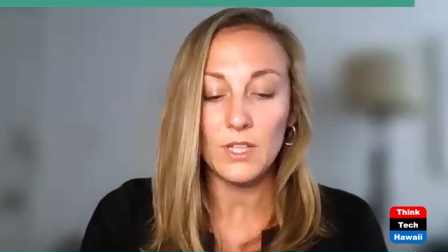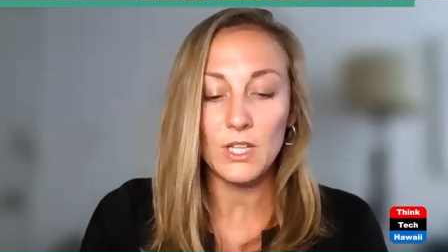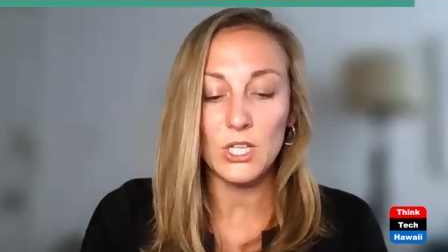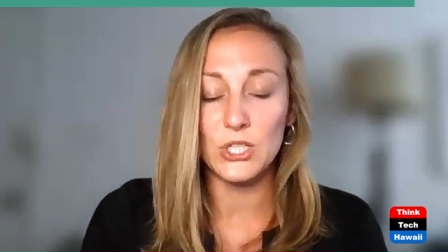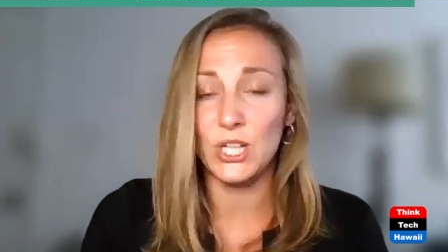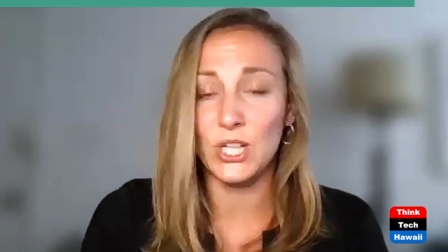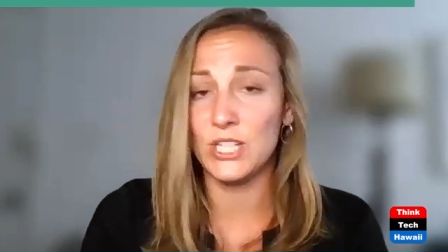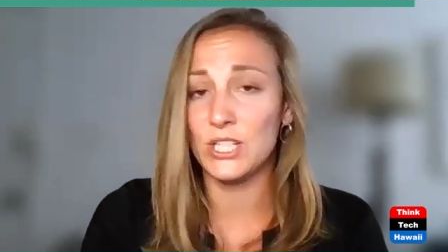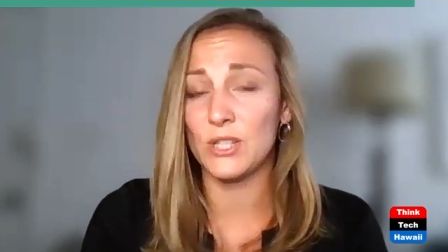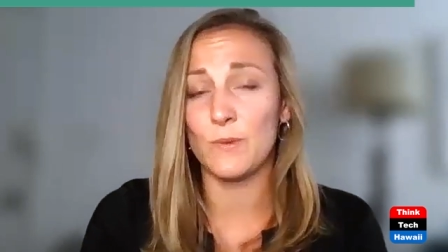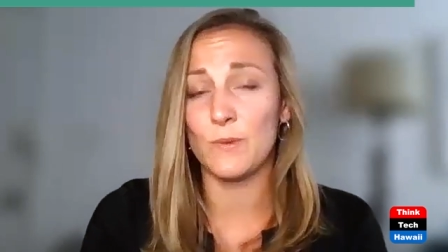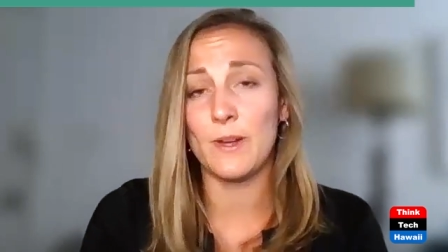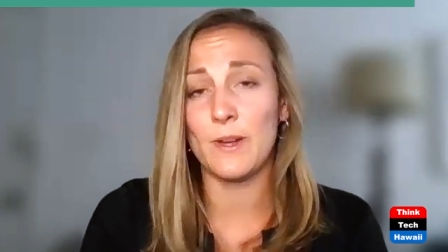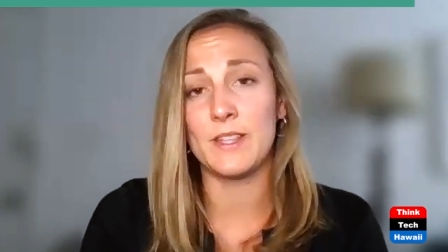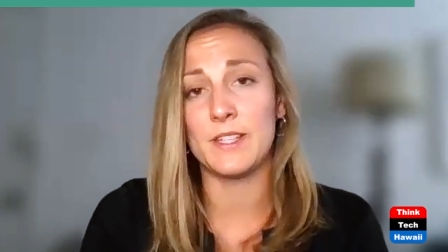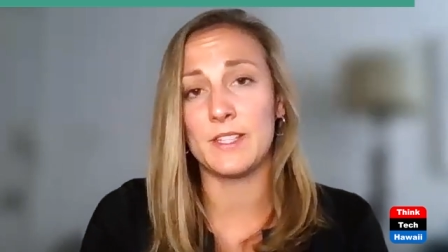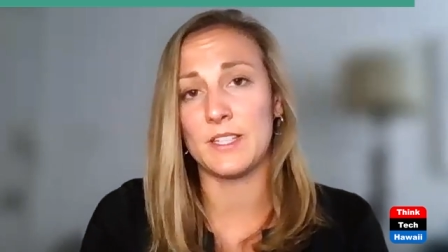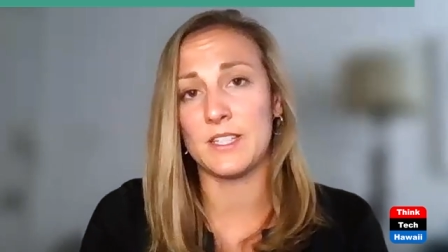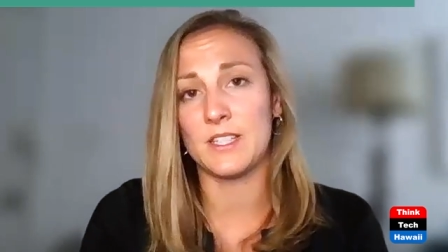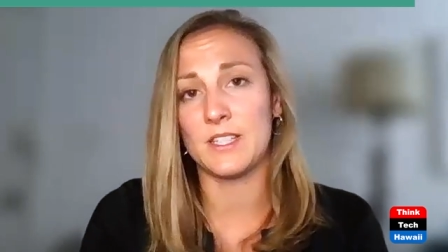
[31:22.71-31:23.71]
changing the way the
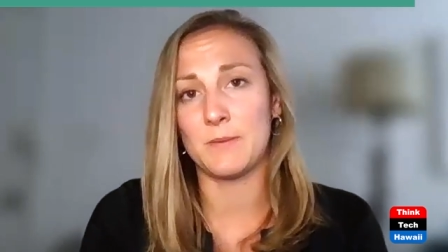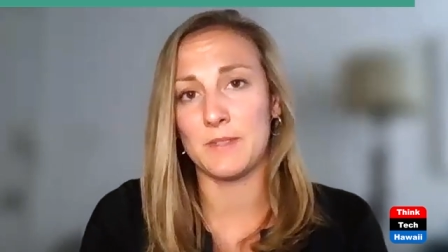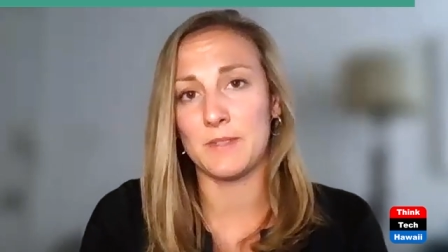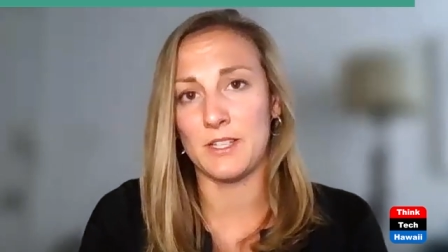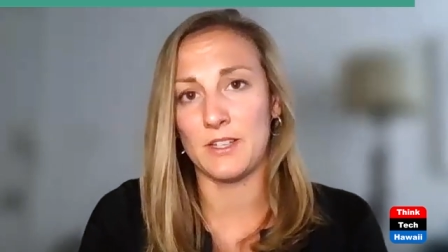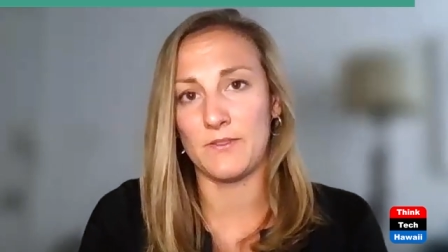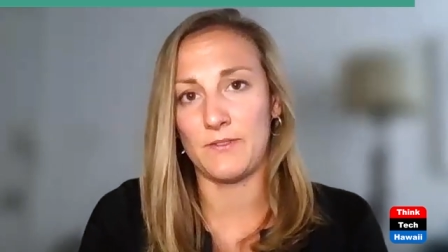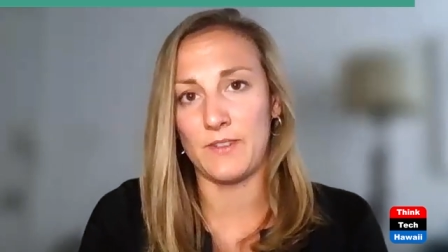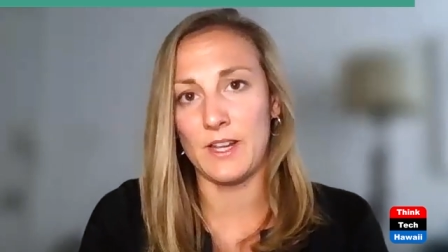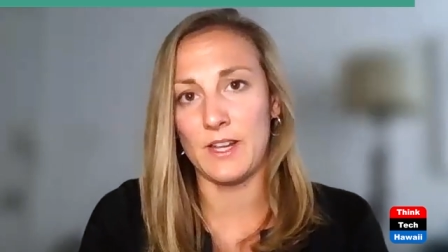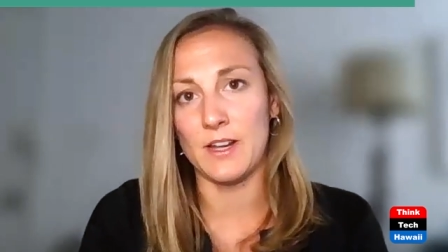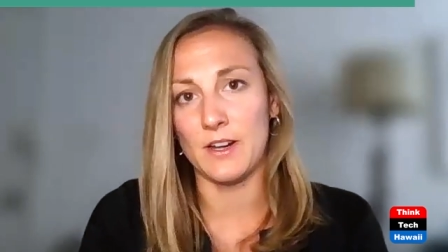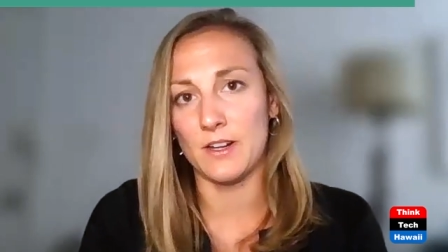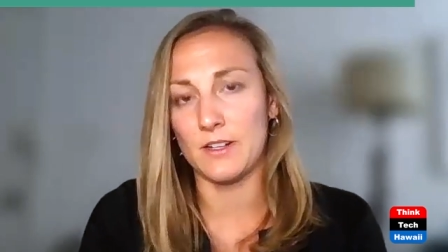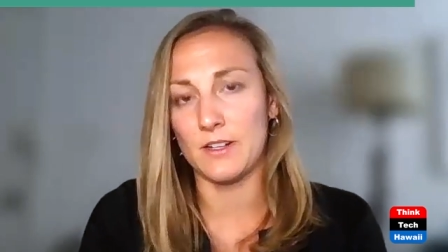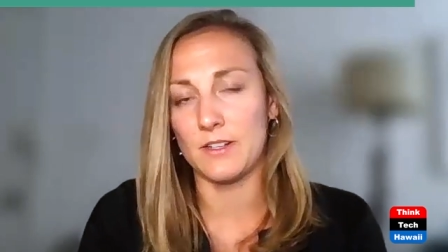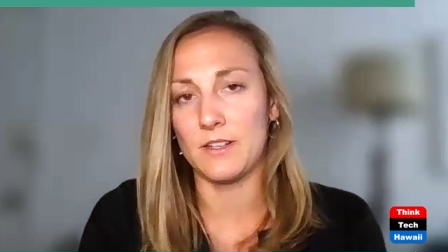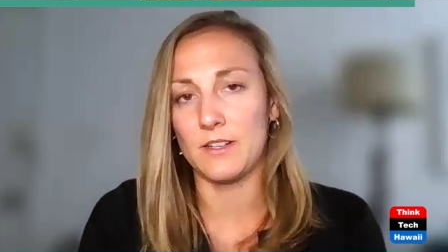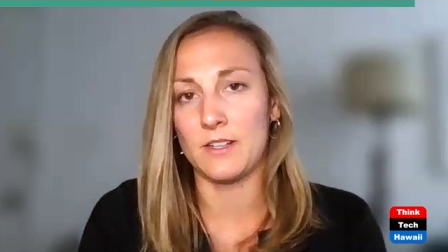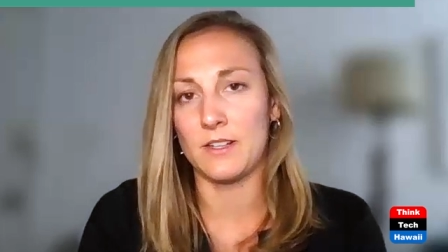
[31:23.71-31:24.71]
system is
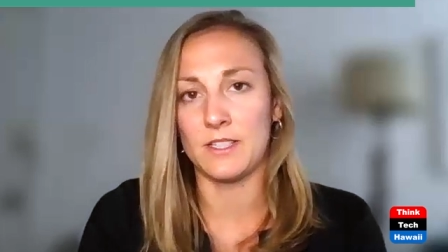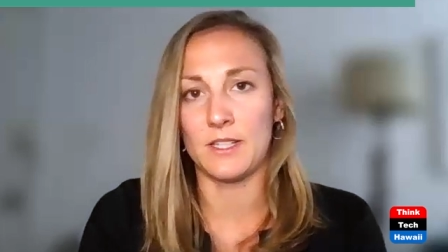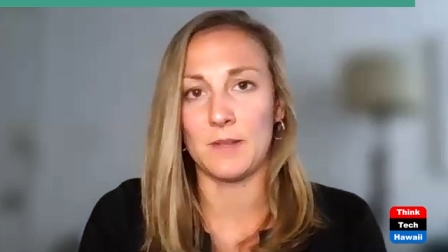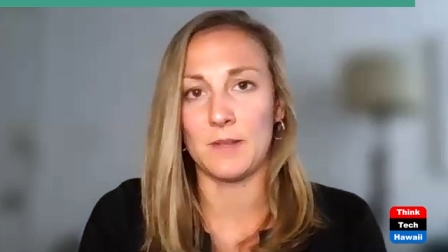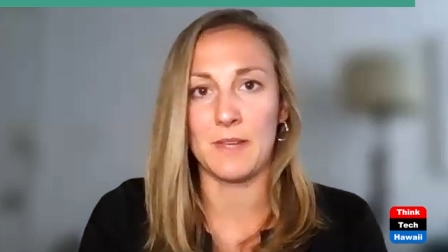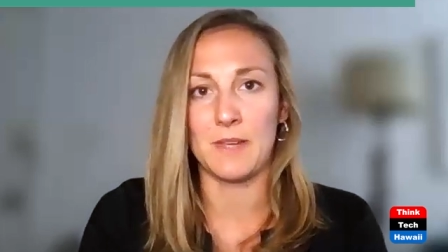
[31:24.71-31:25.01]
configured. In some